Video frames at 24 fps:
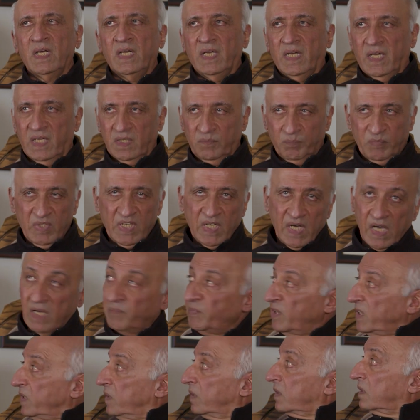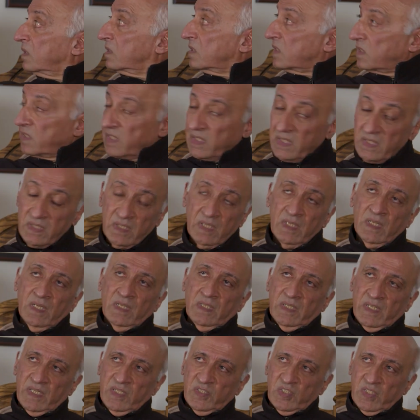And behind me, you can see
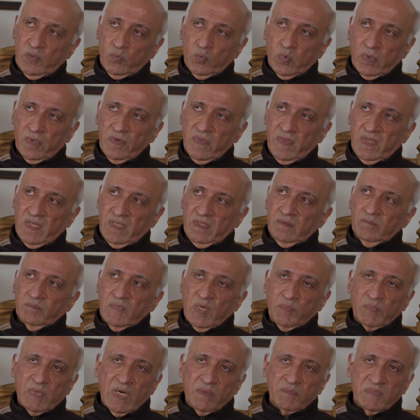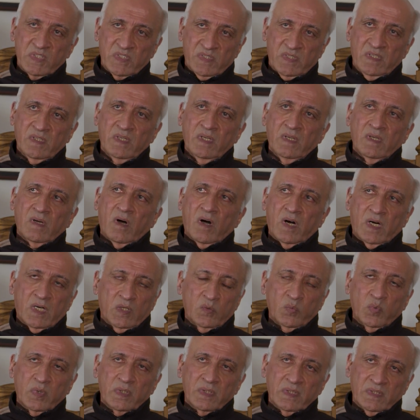is it worth it? My mom's
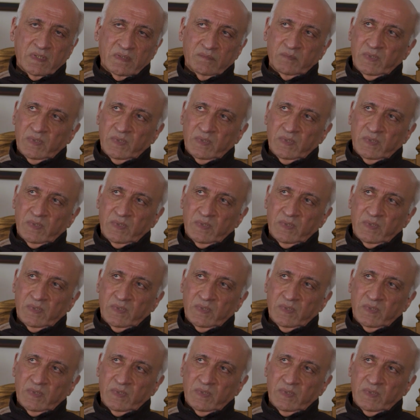hard work?